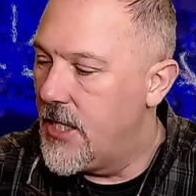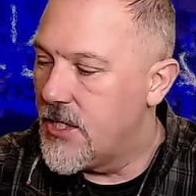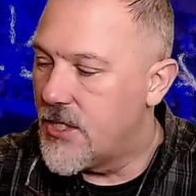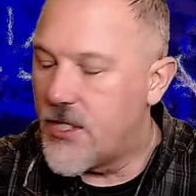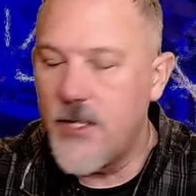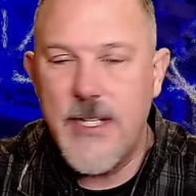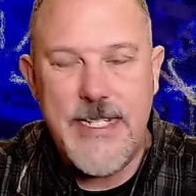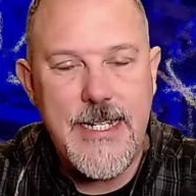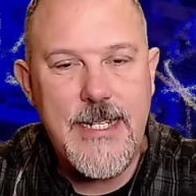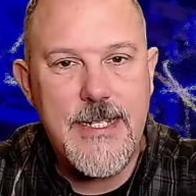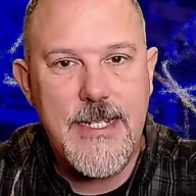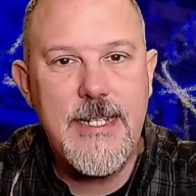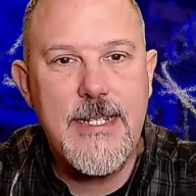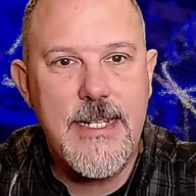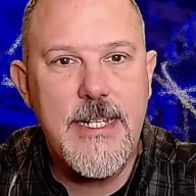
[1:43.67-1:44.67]
So the T
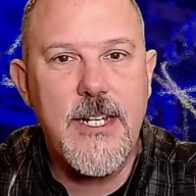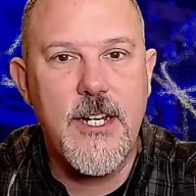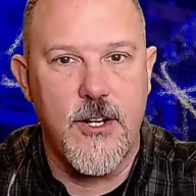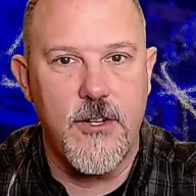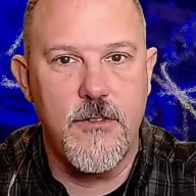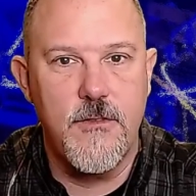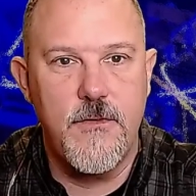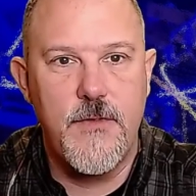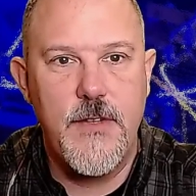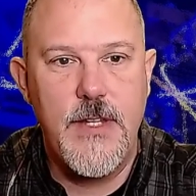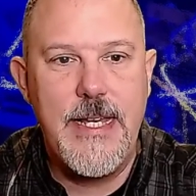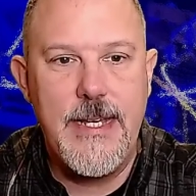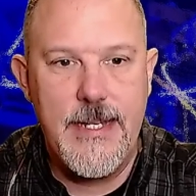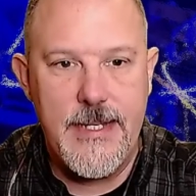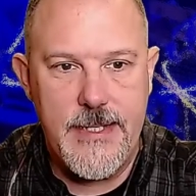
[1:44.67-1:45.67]
C C curve
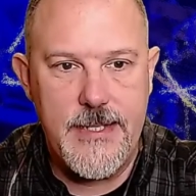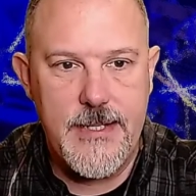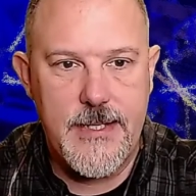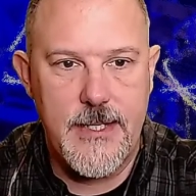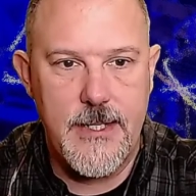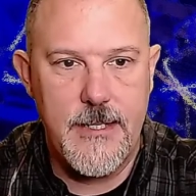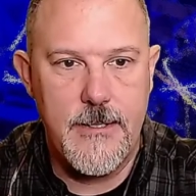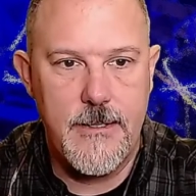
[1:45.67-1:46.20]
is